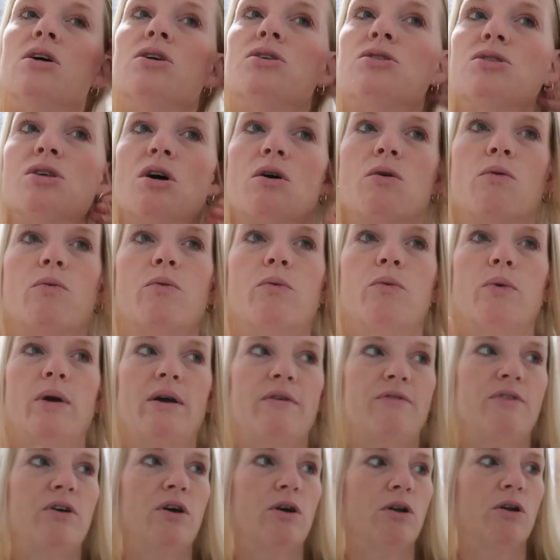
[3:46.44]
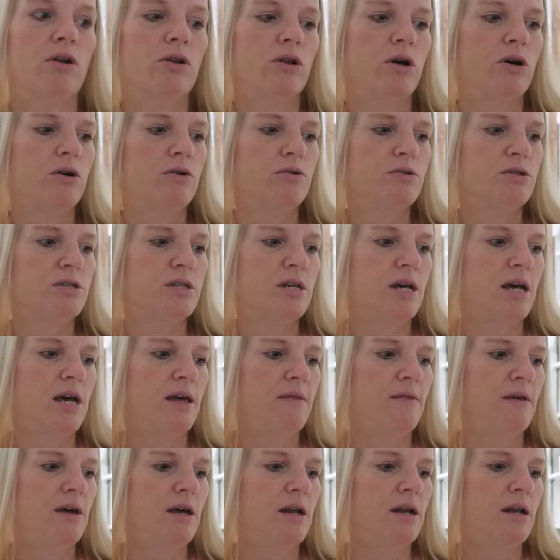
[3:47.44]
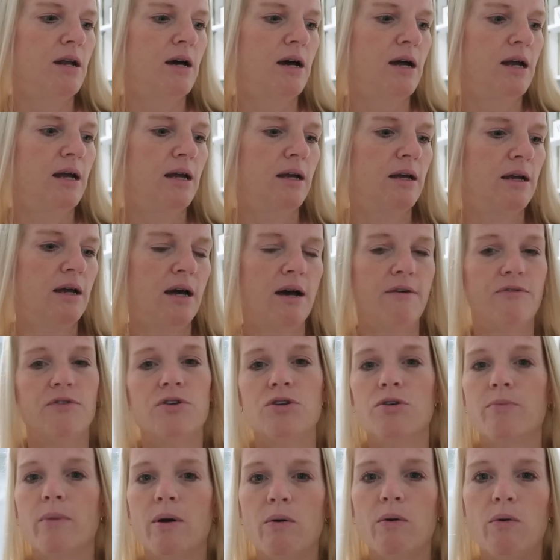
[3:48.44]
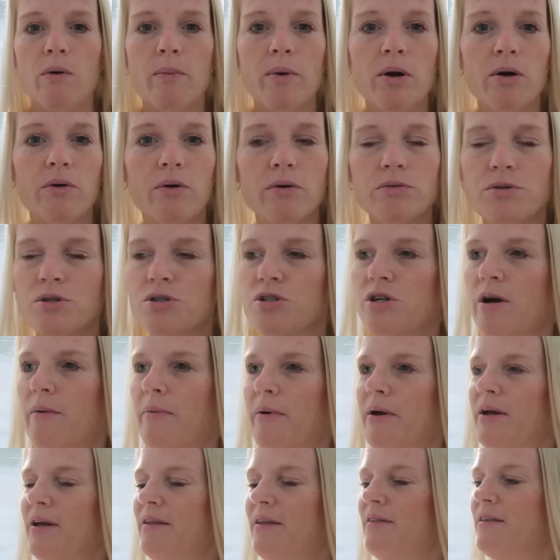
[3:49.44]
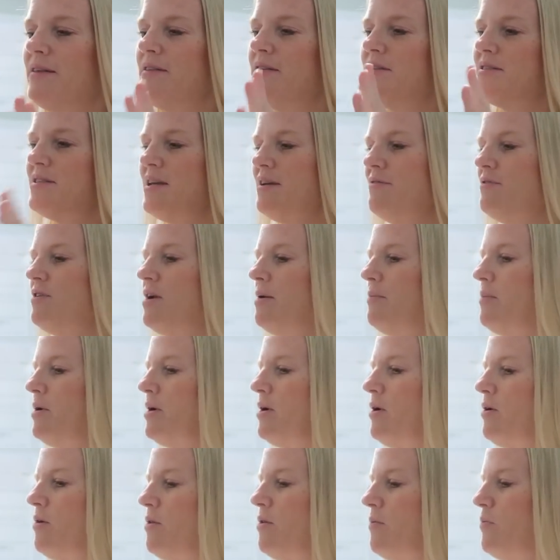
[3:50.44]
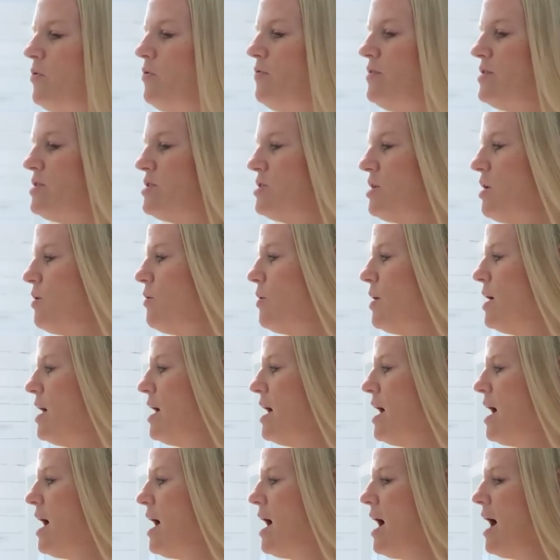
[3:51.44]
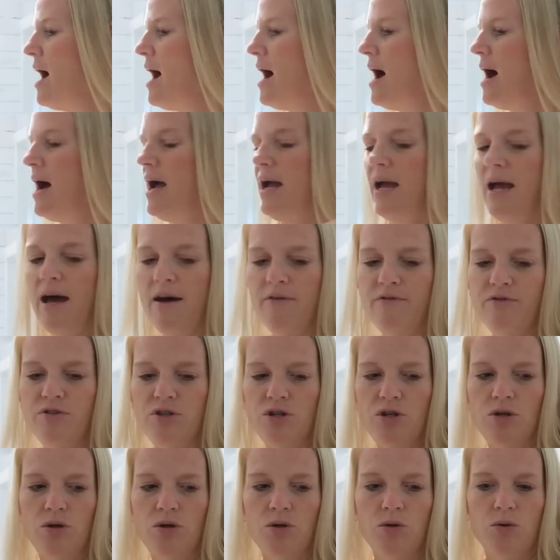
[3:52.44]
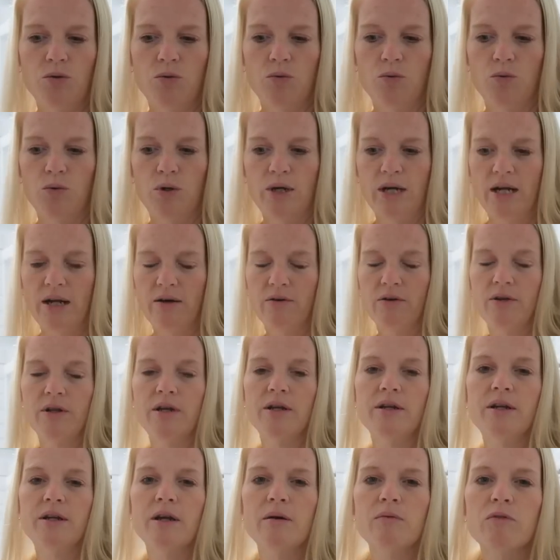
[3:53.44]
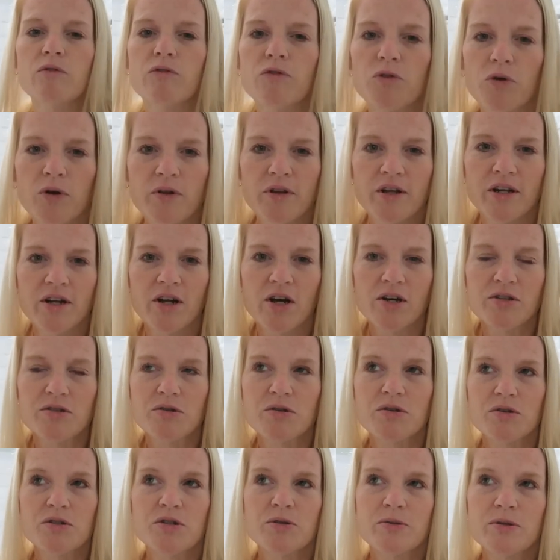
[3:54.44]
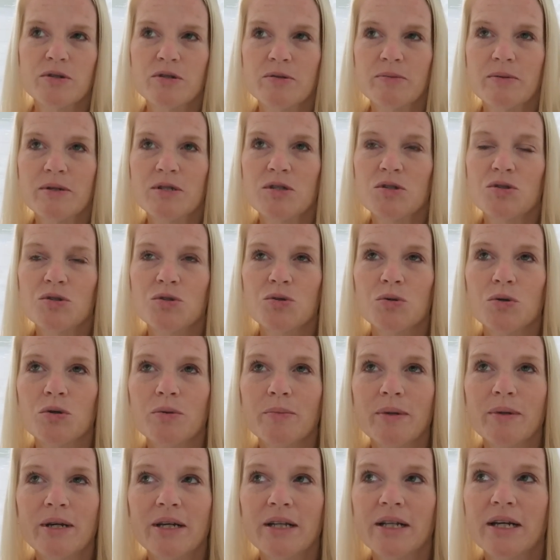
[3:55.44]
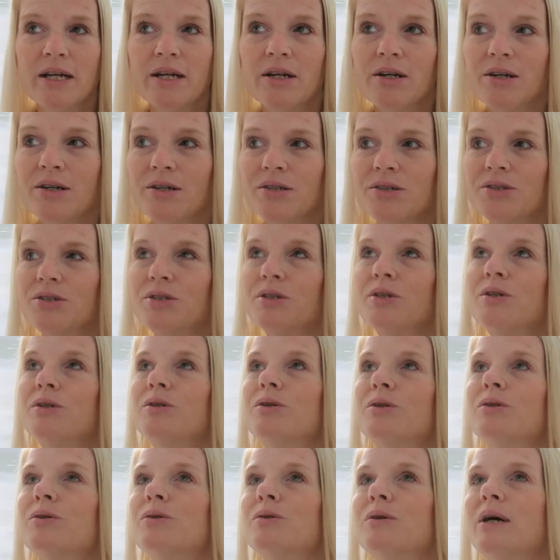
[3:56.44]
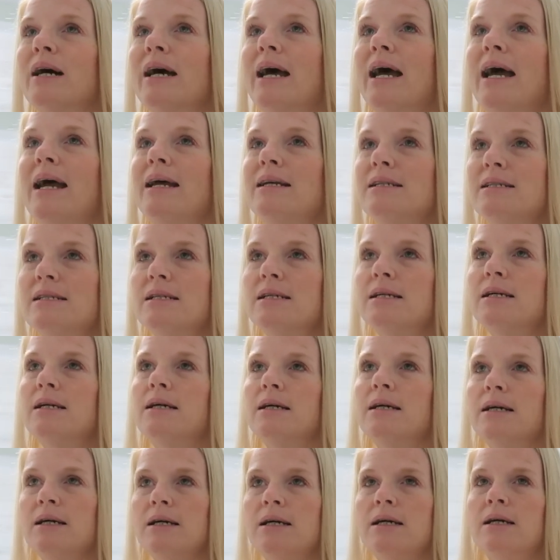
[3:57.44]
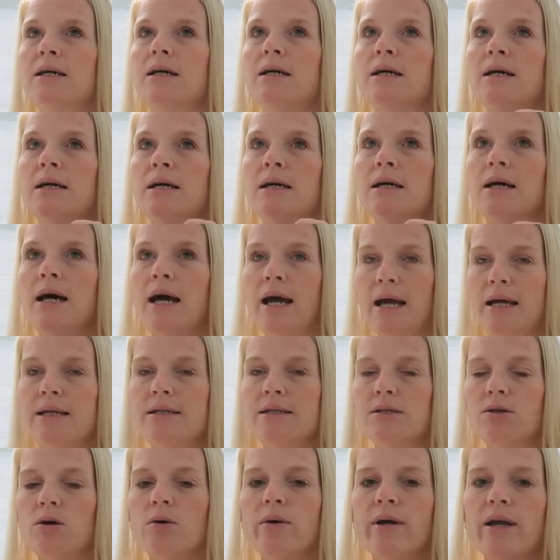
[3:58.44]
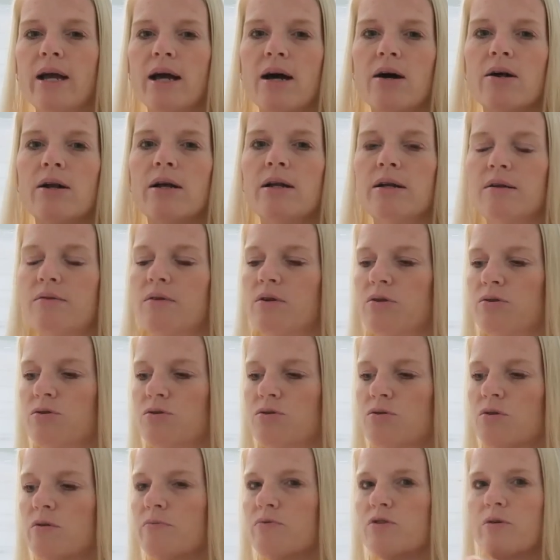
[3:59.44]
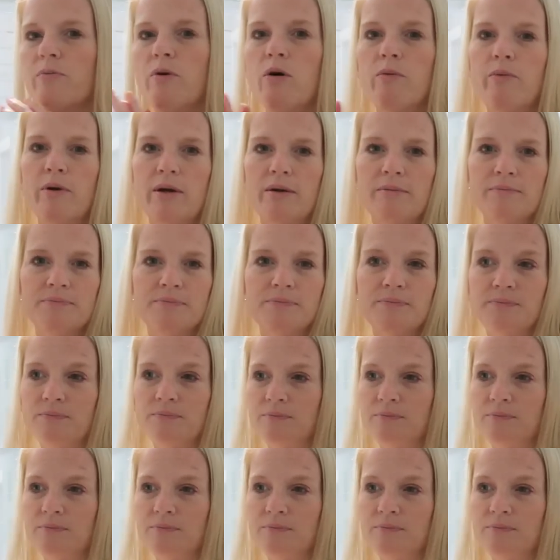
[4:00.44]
so we have to go to Lowe's, and then I have to do my Walmart grocery shopping, and then this evening I'm gonna go to the movies, so I have to get everything done before then. Also, it's supposed to be storming later, so I hate hate going out in a thunderstorm, so I'm hoping